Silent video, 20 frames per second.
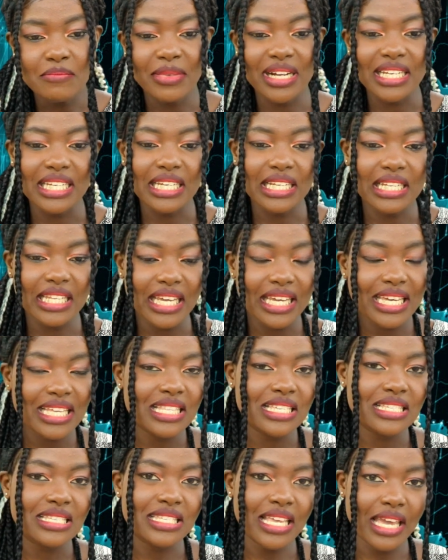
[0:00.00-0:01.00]
Menelik
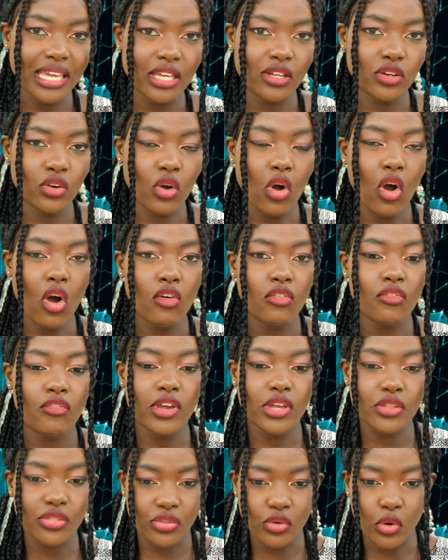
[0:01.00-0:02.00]
II of
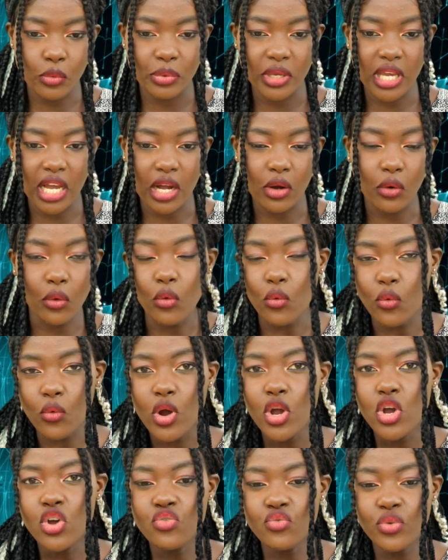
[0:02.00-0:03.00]
Ethiopia,
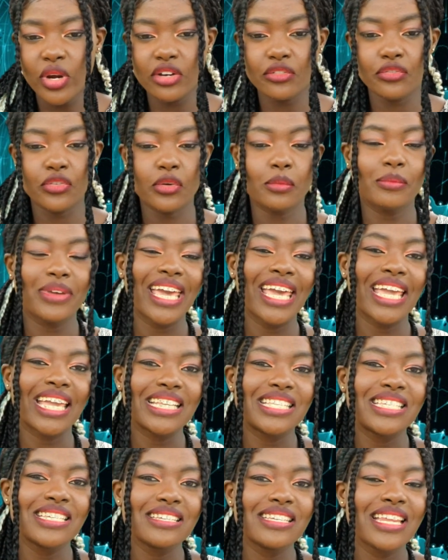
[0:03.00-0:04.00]
who reigned from
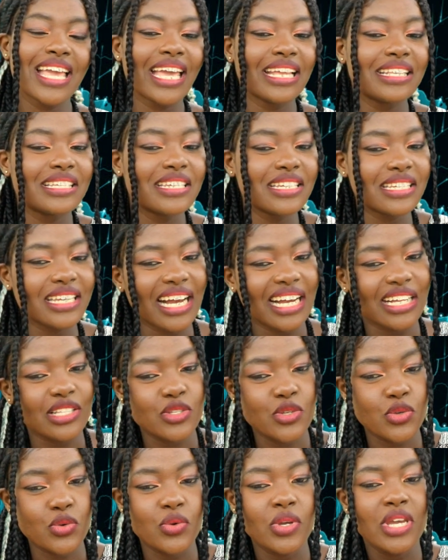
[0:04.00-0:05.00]
1889
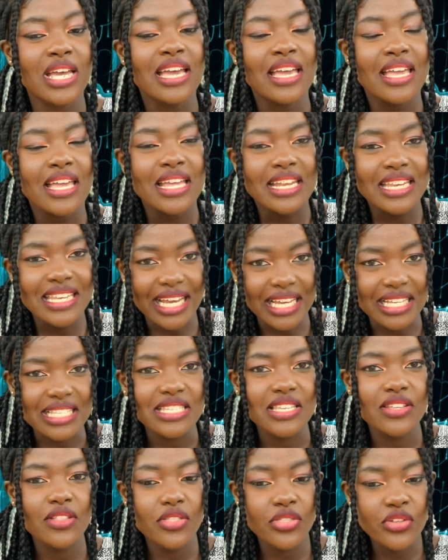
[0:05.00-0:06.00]
to
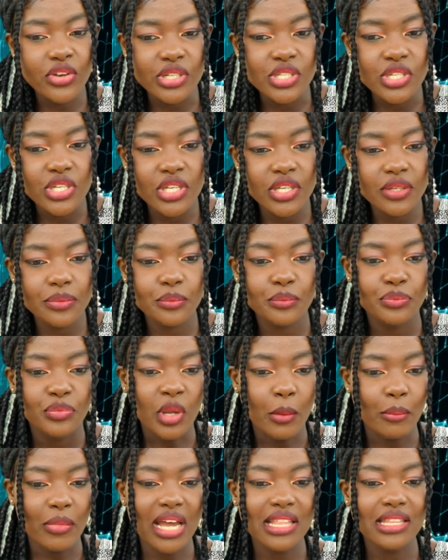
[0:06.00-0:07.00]
1913,
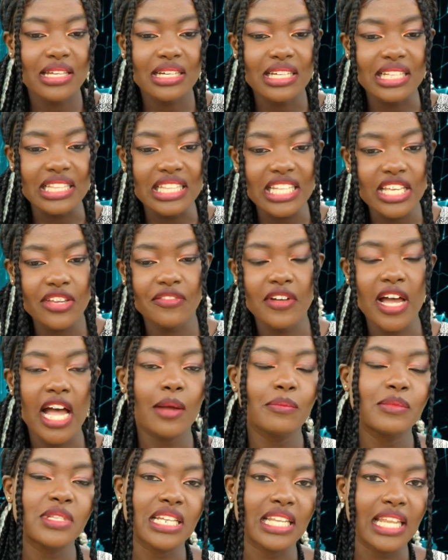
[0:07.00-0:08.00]
by the Caliph
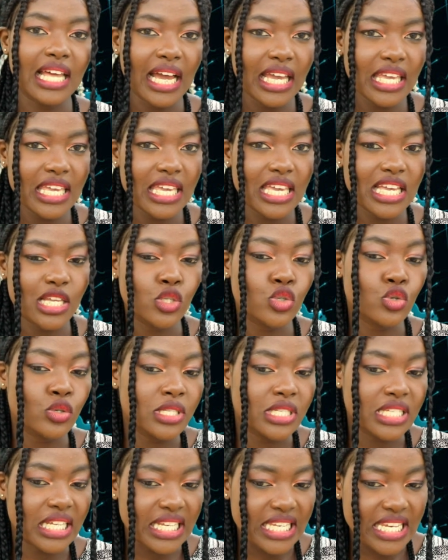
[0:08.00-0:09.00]
Abdullahi, a
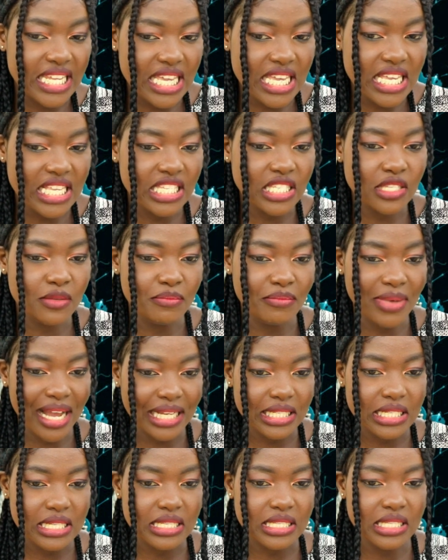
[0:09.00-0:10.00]
Sudanese
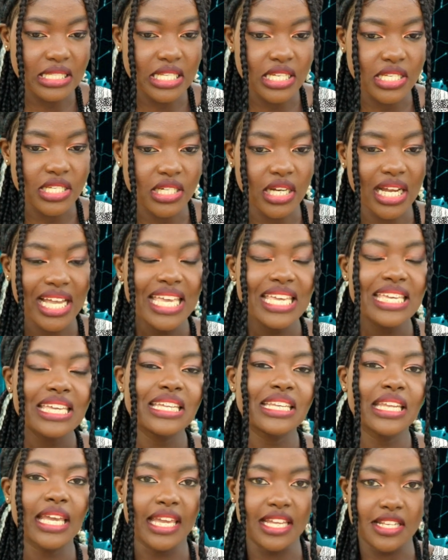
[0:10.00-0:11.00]
Mahdist leader,
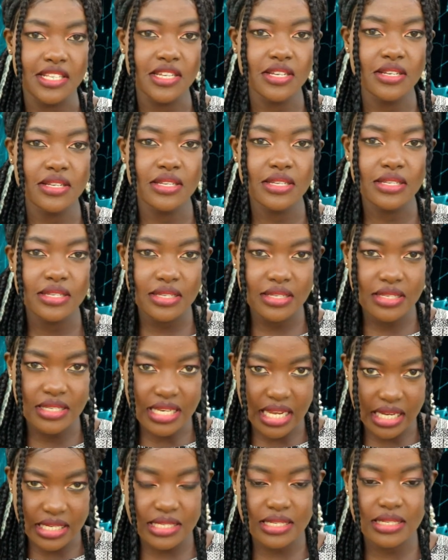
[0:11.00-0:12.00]
in
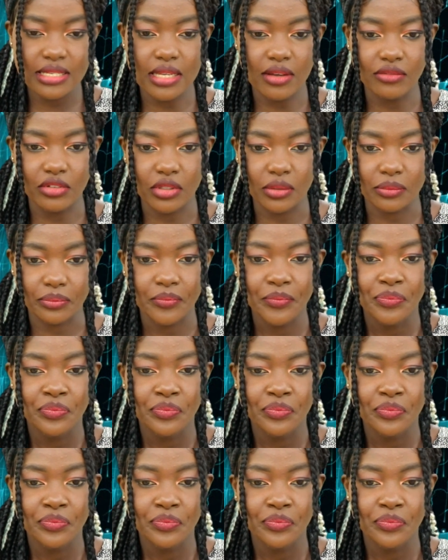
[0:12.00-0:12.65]
1897.